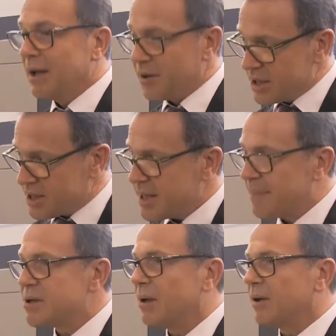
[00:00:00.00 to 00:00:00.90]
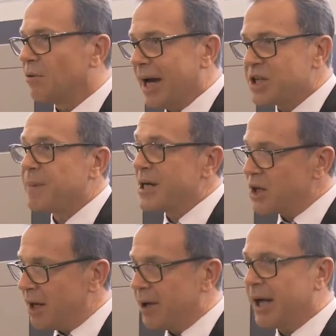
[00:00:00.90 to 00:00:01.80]
This is absolutely right,
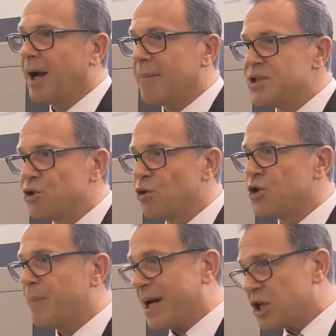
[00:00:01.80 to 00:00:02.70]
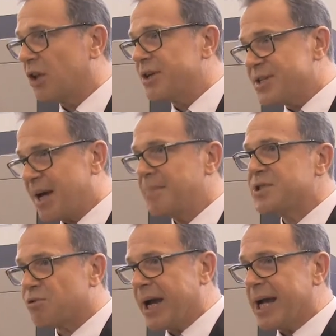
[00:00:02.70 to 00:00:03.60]
especially when it comes to specialty
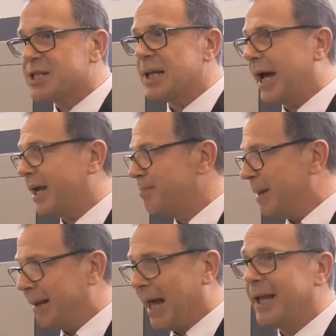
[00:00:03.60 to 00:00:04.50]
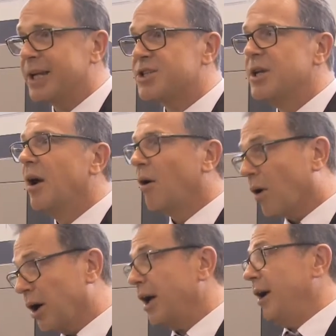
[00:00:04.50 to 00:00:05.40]
substrates like metallics,
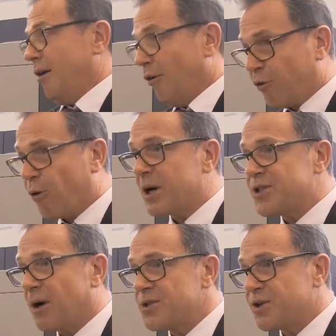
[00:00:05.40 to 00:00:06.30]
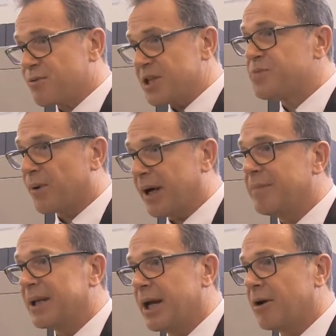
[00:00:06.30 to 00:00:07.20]
or of course also
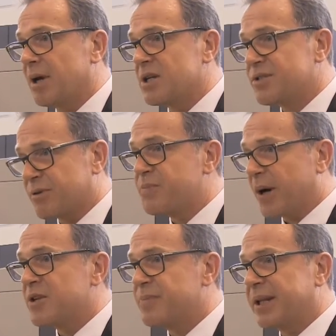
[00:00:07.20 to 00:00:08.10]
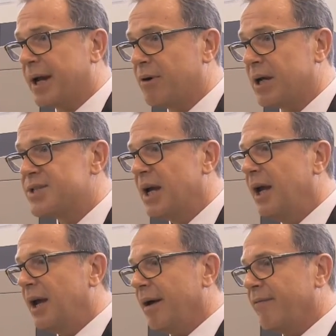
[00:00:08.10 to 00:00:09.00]
transparent materials
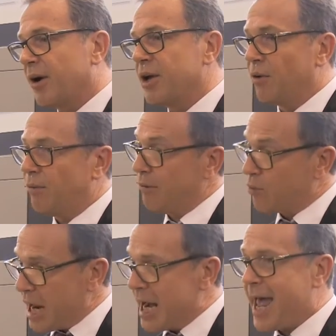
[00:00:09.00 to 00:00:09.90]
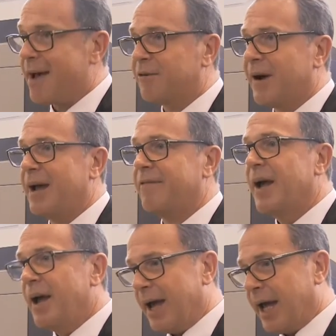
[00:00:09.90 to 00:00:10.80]
where you really have to have
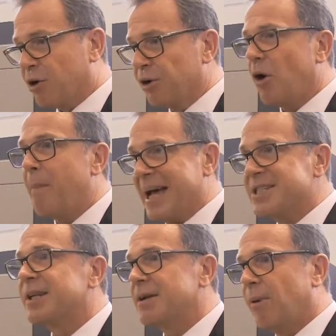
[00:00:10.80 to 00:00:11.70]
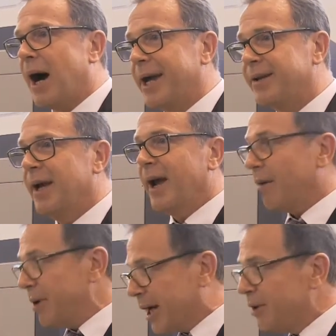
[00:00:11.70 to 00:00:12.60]
a good opacity white.
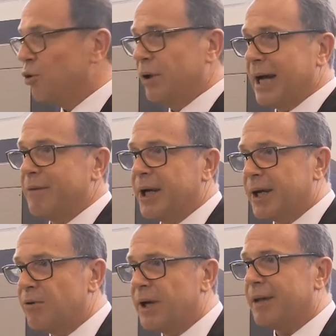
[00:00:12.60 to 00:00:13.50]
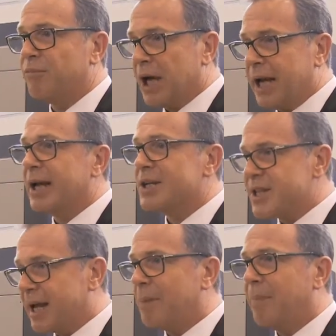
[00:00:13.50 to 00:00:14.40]
And we can do that. We can do that really in a
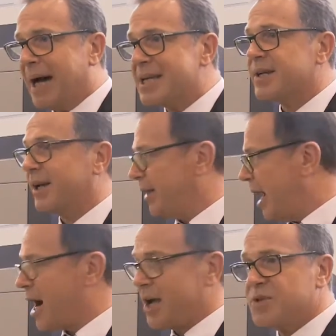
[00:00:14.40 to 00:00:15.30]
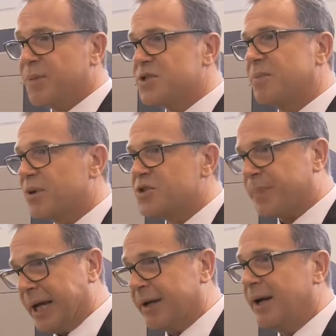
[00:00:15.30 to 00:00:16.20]
single pass at the highest possible
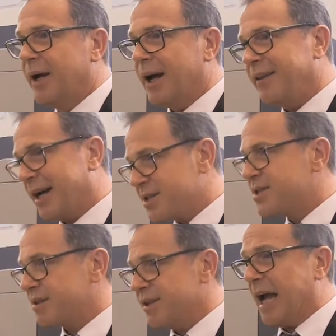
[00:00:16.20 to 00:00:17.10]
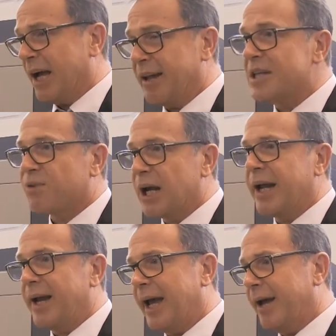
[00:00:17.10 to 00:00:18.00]
speed. And that's
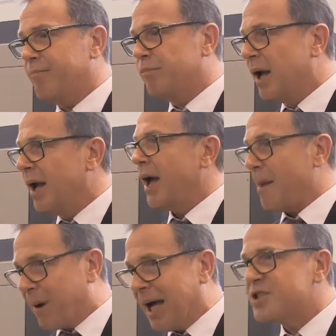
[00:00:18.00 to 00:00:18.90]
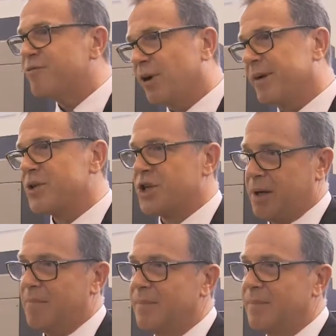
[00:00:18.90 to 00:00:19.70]
really a plus for the machine.